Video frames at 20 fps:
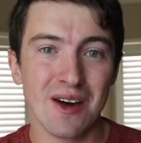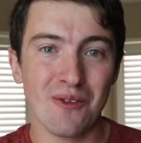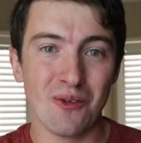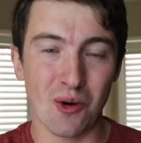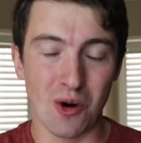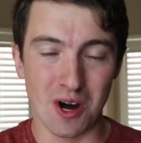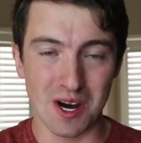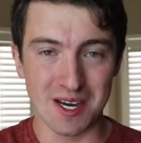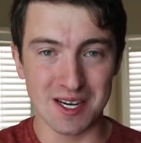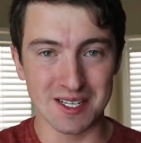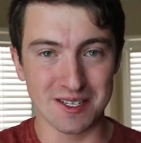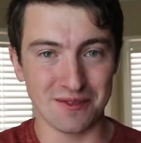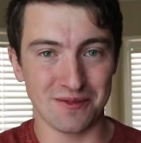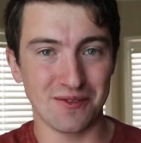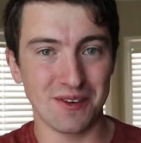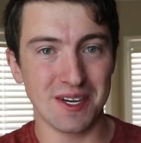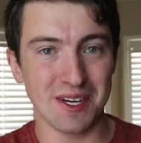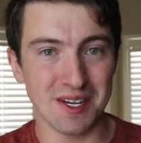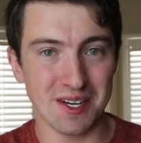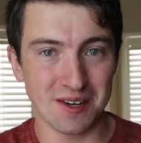where he
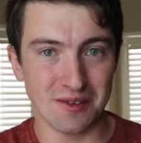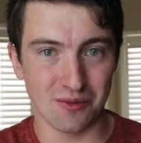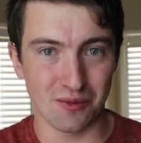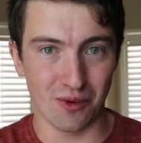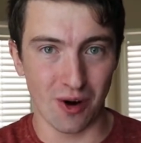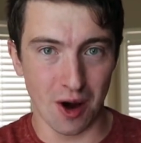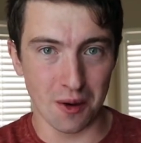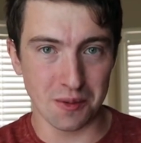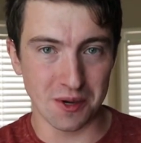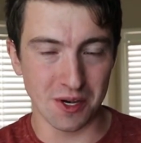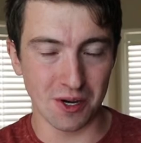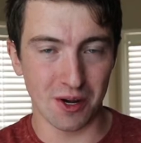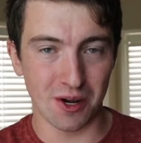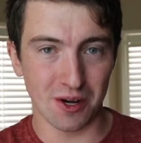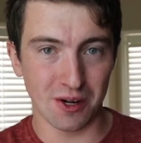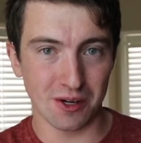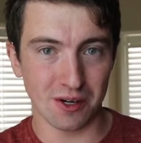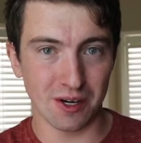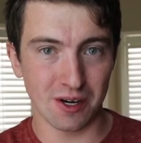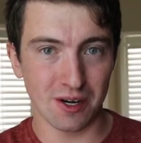defeated Robbie
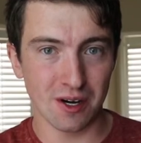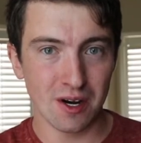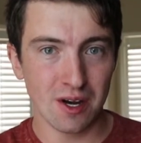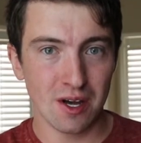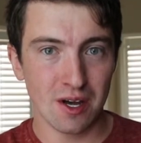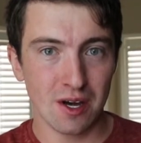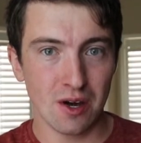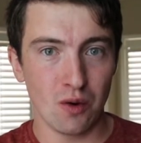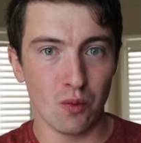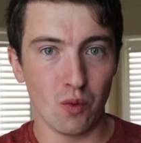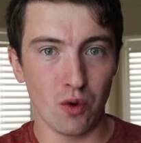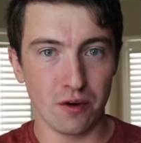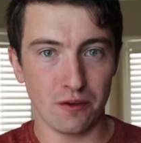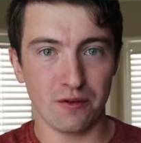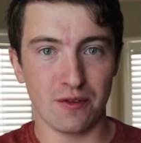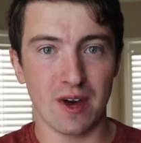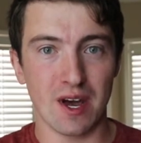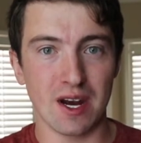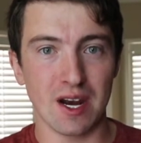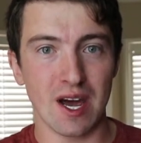Lawler, one
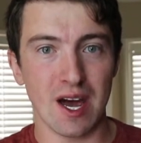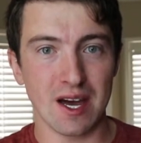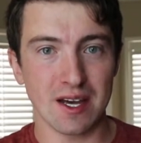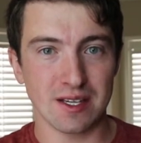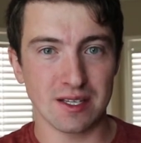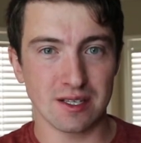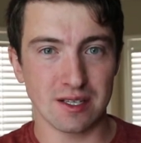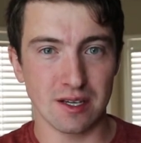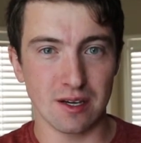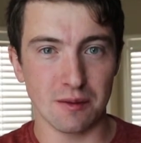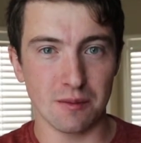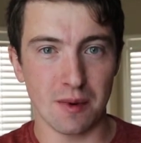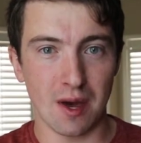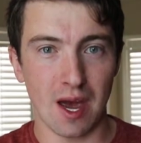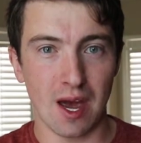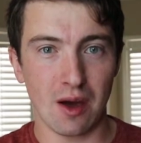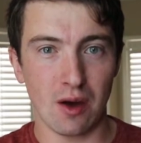fan asked him,